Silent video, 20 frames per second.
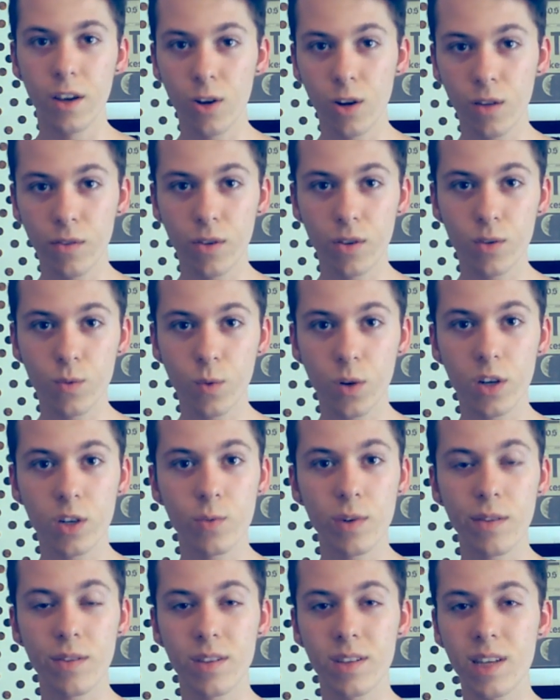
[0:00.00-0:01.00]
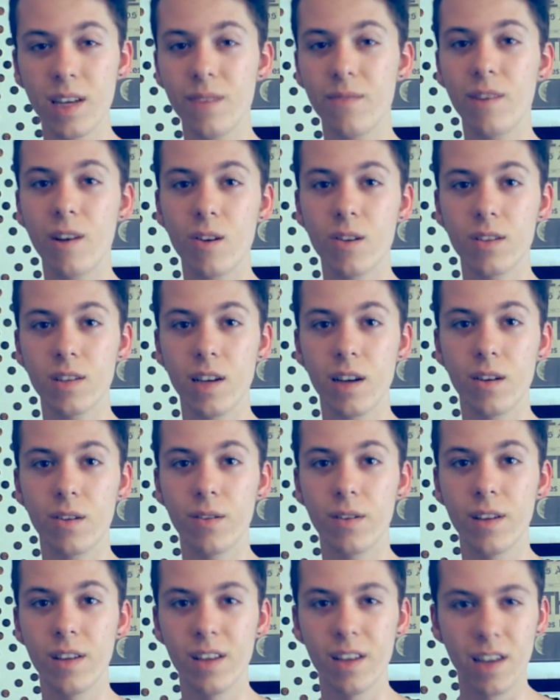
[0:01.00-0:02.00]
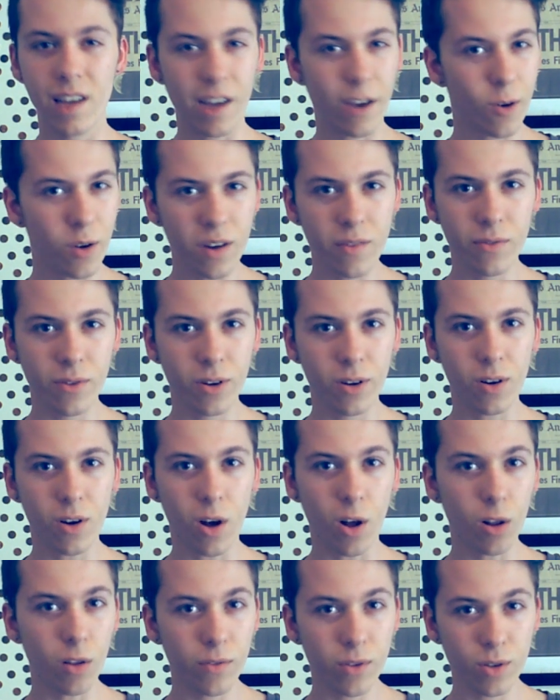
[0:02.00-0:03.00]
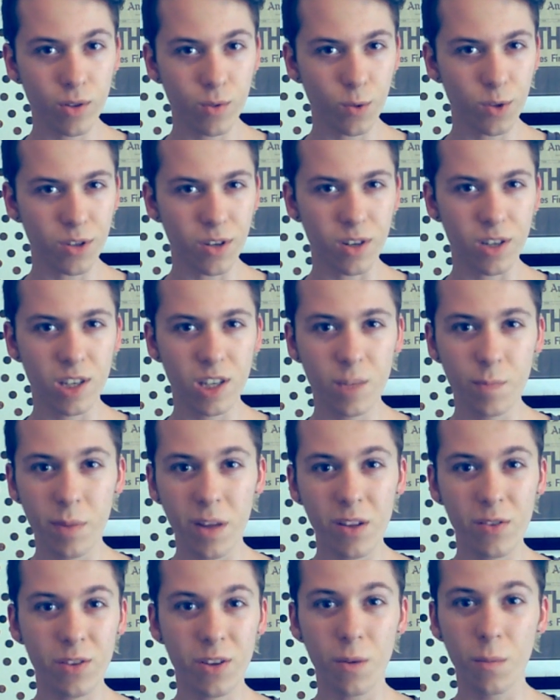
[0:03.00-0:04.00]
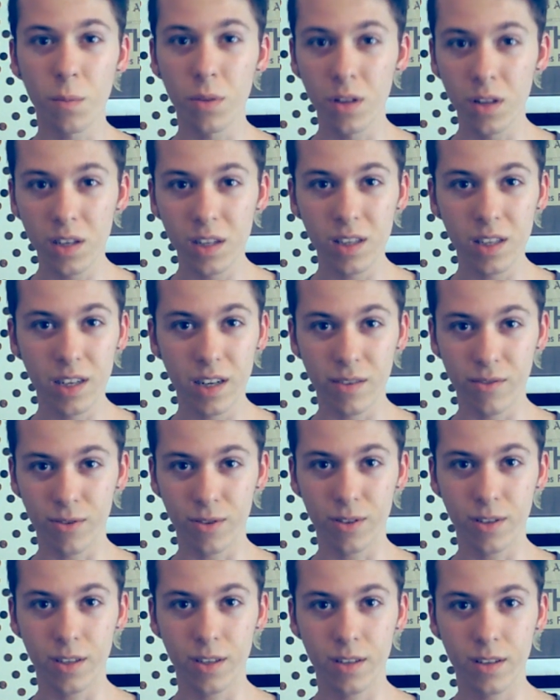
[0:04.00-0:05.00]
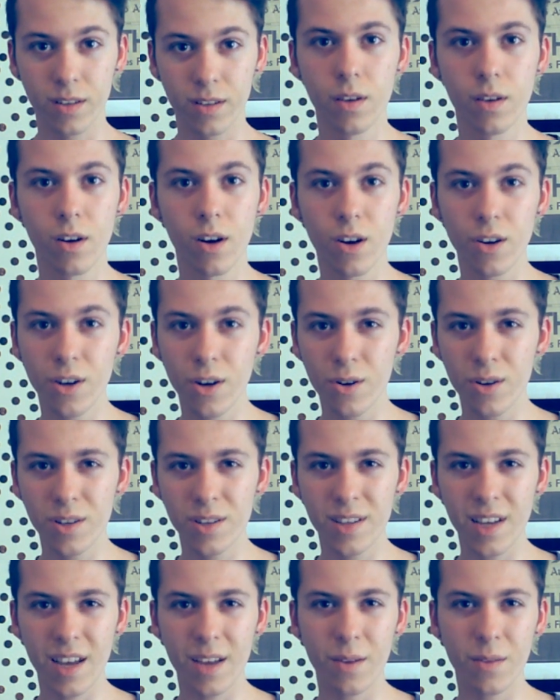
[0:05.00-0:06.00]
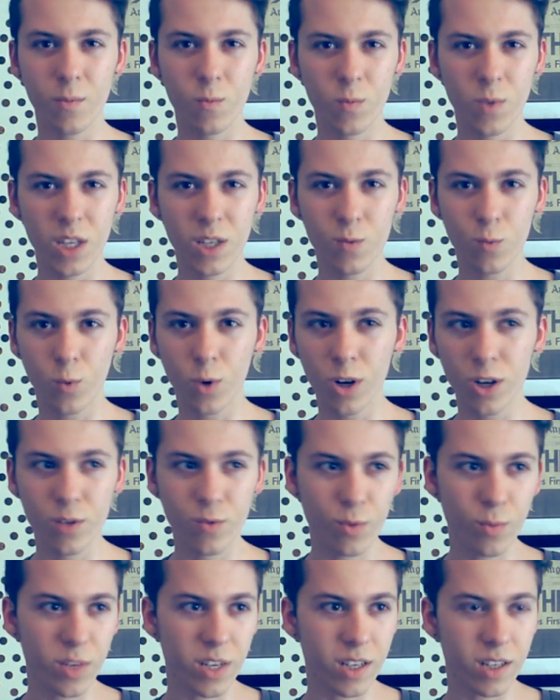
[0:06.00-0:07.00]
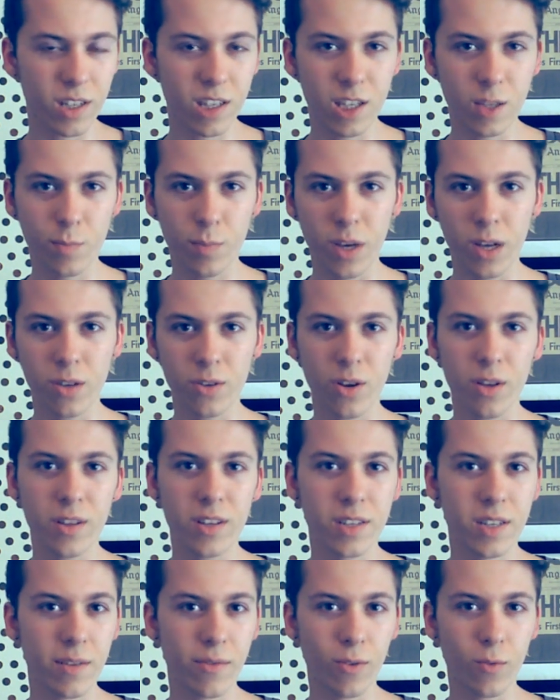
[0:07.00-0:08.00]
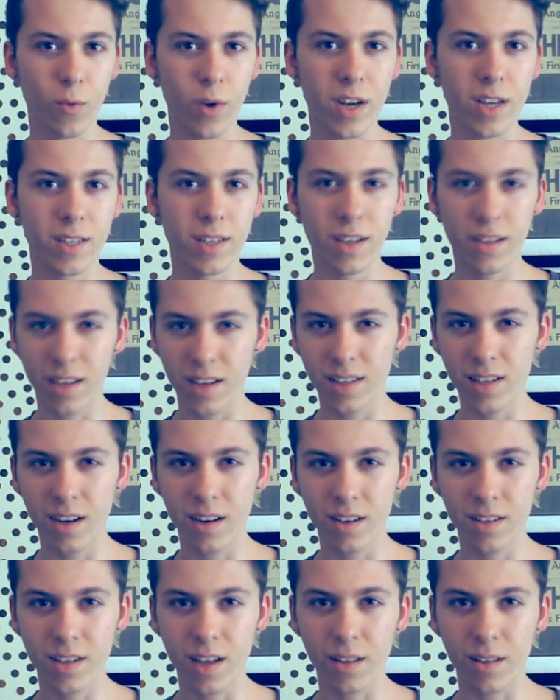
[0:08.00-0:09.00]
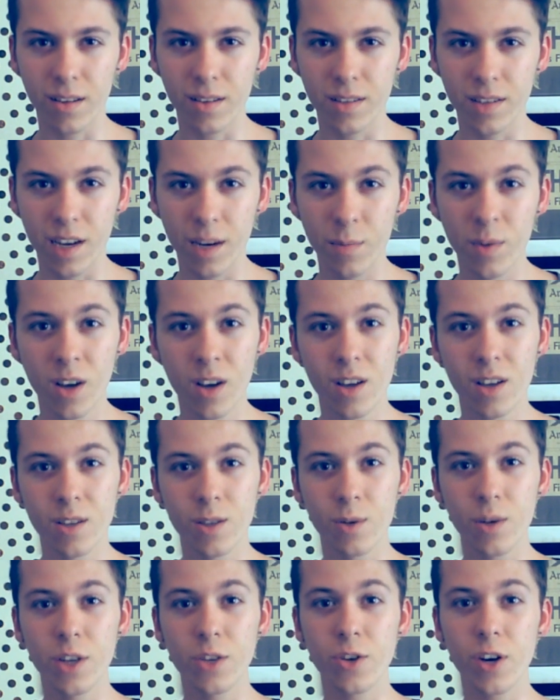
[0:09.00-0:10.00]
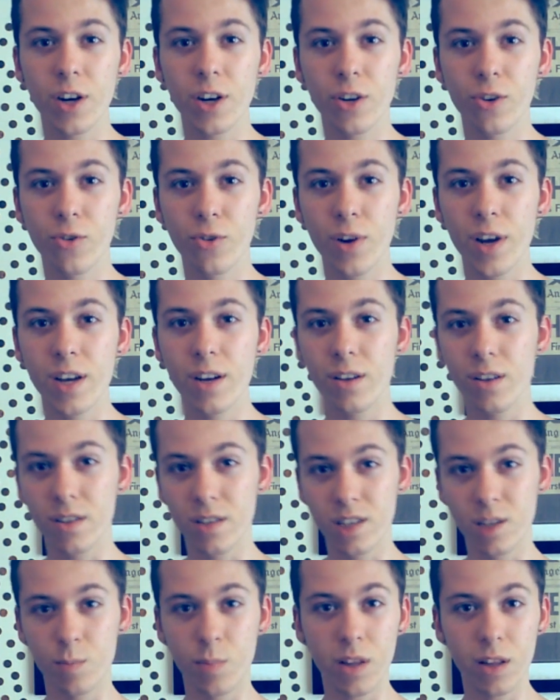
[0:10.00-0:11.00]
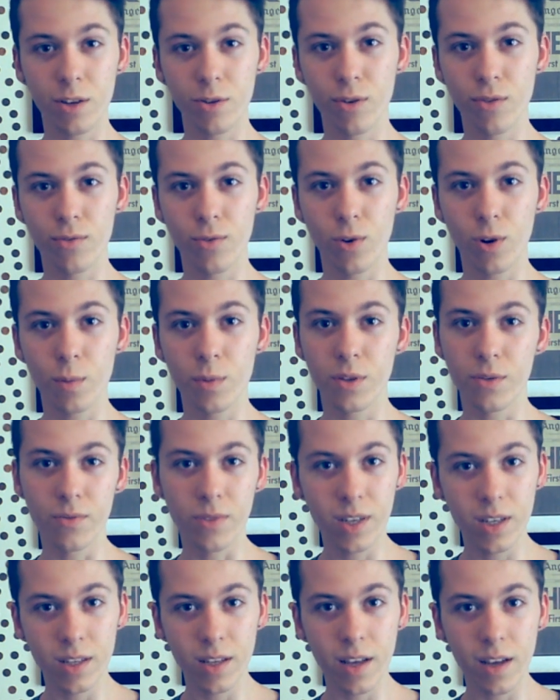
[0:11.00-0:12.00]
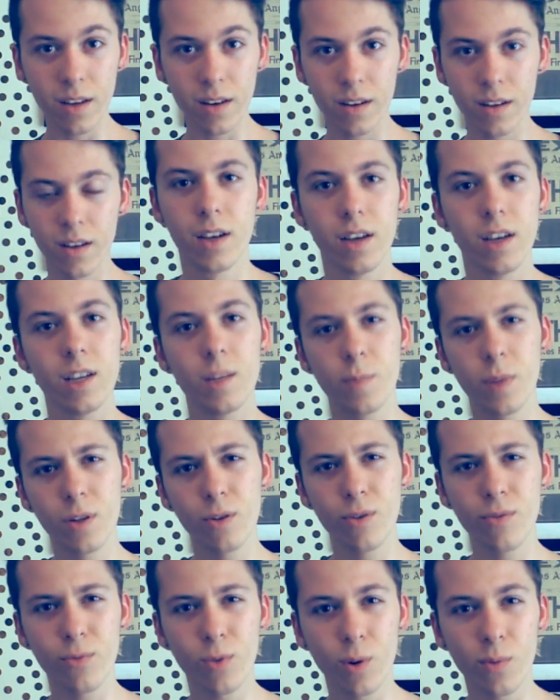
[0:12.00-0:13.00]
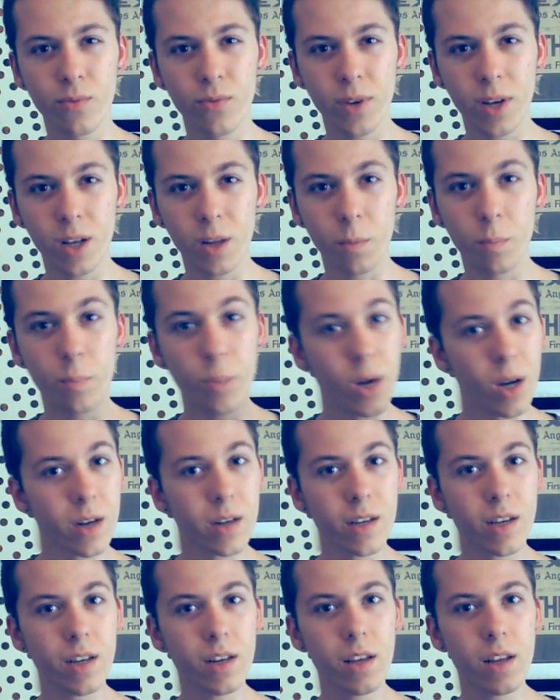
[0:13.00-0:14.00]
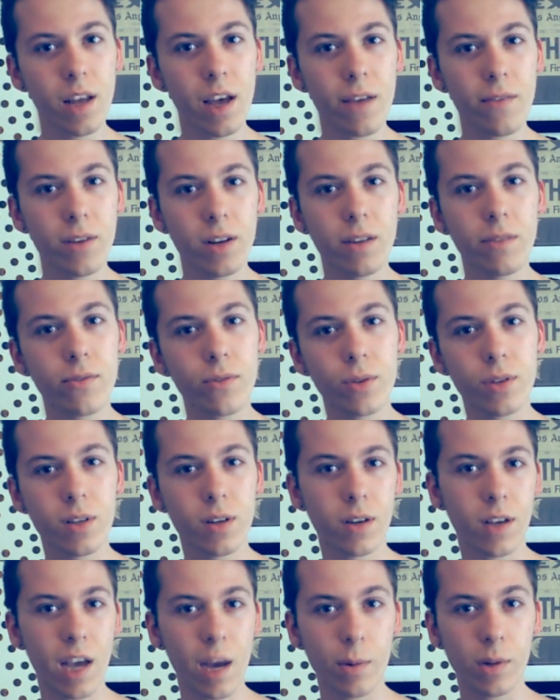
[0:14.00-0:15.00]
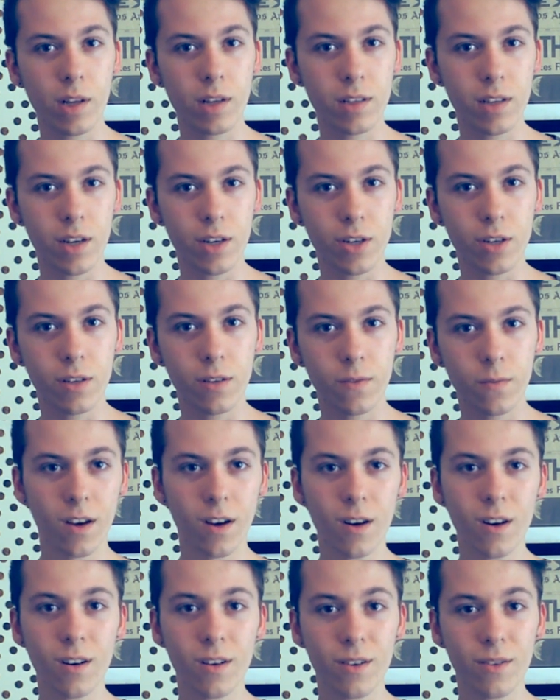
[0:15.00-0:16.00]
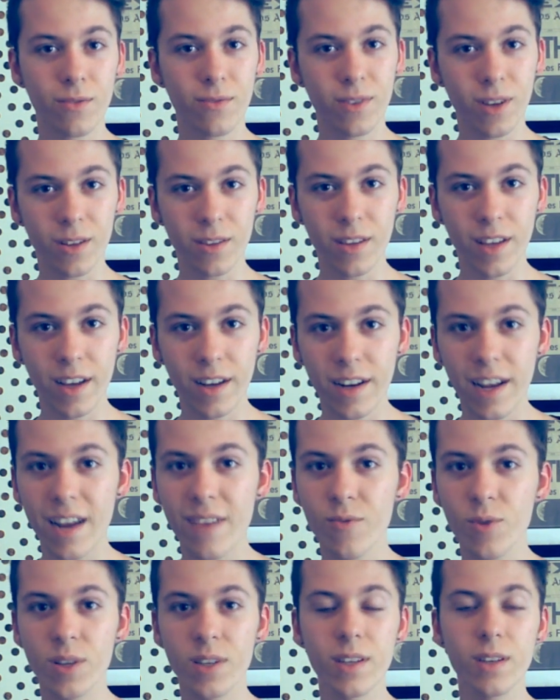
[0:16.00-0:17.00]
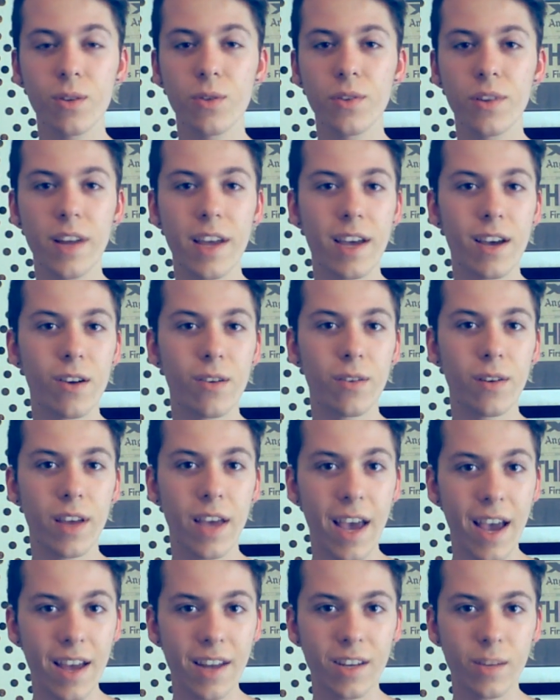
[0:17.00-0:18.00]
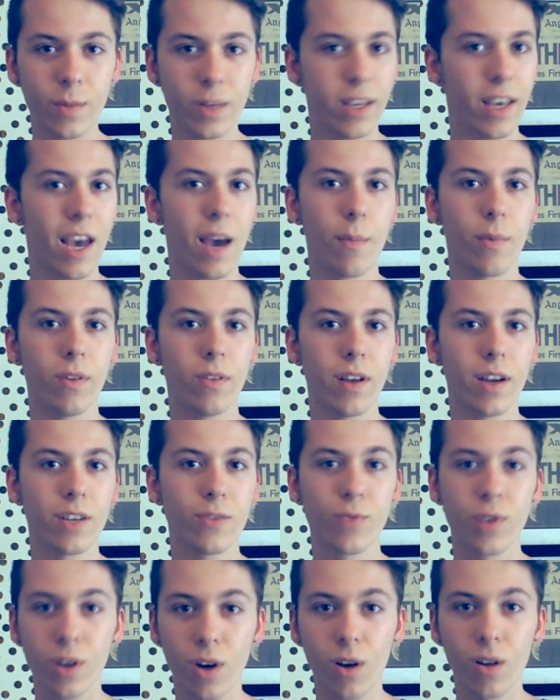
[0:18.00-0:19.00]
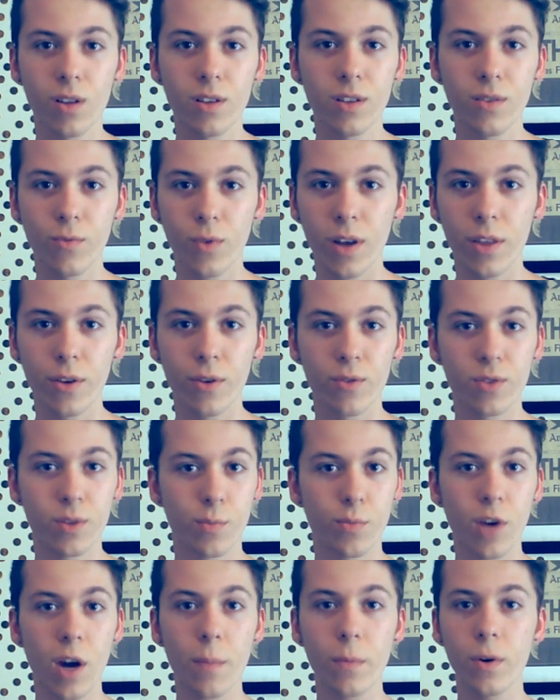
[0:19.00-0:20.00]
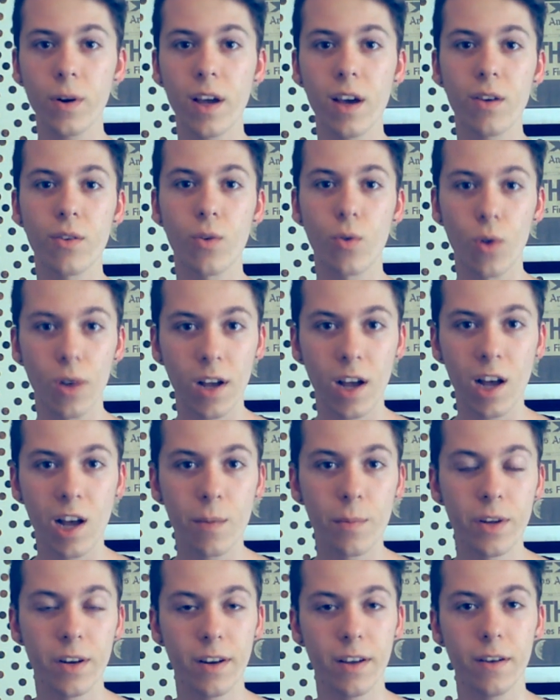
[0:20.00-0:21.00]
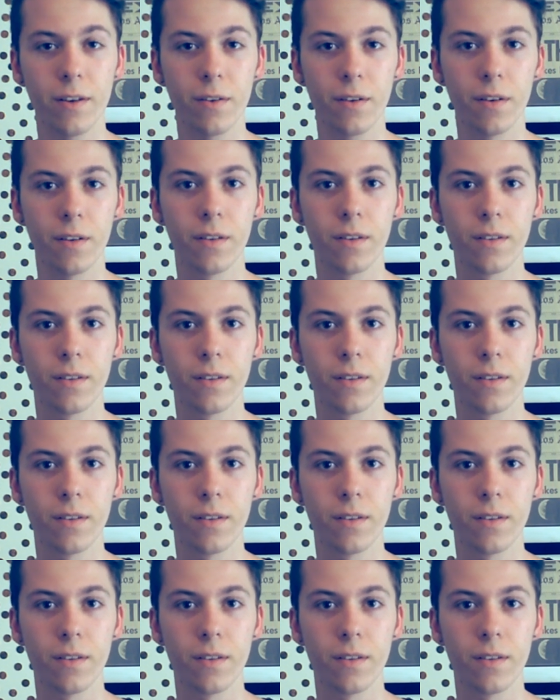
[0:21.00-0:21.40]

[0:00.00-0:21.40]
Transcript: In all of those words we have the same vowel sound. However, all of those words are spelled completely differently. Hart noticed that these words were being spelled all these different ways, yet they sound exactly the same, so he tried to create a spelling reform to fix that. His spelling reform failed, but he did have an influence on capitalization. Hart felt that every single noun had to be capitalized, regardless of whether it was a proper noun or a common noun.